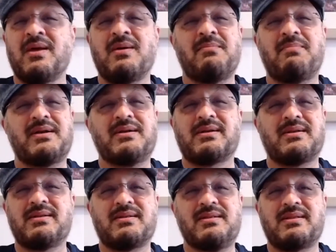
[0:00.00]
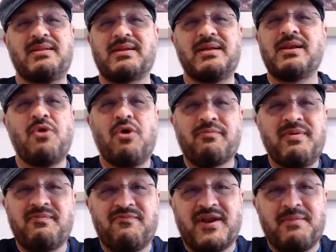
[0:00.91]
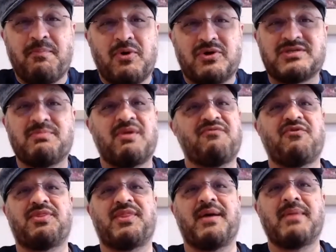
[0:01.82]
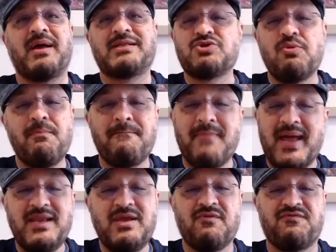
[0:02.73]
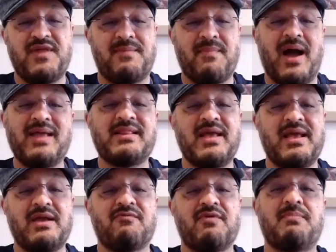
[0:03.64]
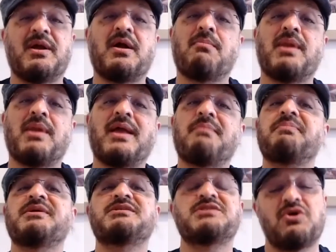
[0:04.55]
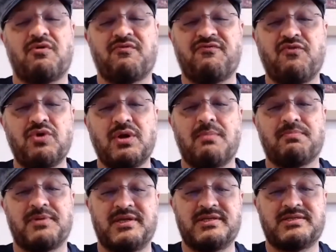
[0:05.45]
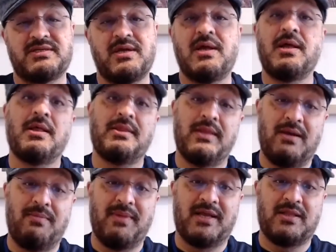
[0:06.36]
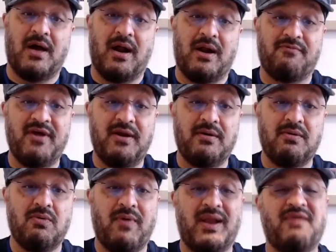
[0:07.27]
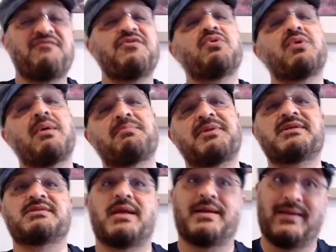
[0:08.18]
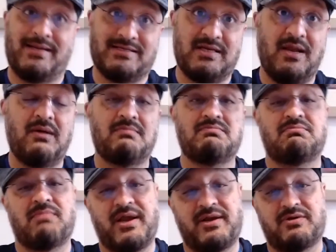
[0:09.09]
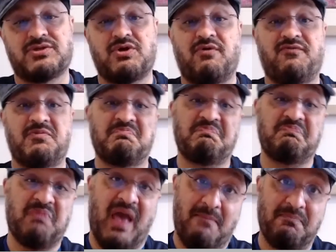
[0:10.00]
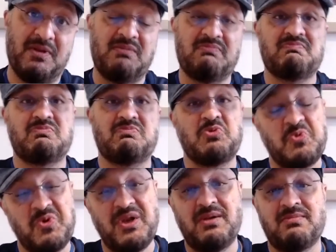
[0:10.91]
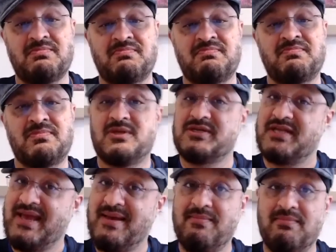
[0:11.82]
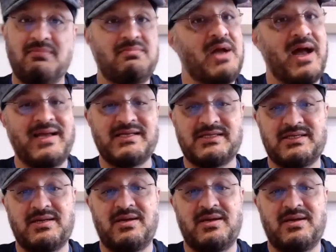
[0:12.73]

but it will not be very possible for them. And so many of them, I think, will become like PC or phone companies. They'll make the hardware, while a few companies like Tesla, Microsoft, Apple, Google, the same guys